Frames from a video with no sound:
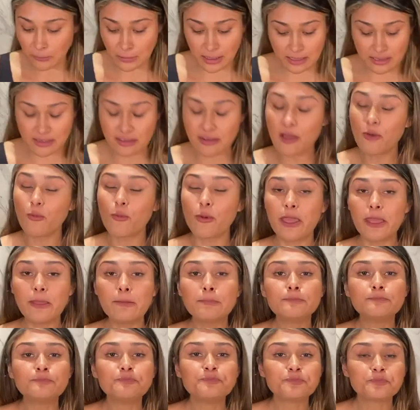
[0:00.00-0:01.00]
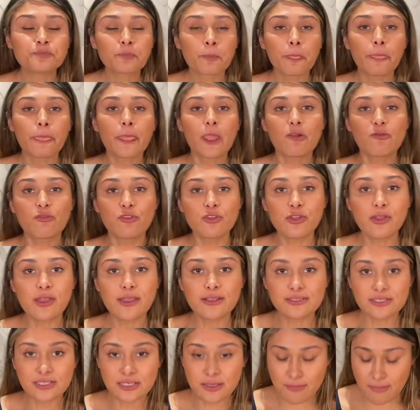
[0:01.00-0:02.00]
I cannot wait for you
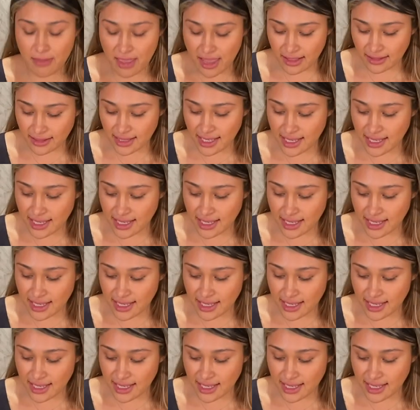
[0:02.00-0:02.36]
guys to make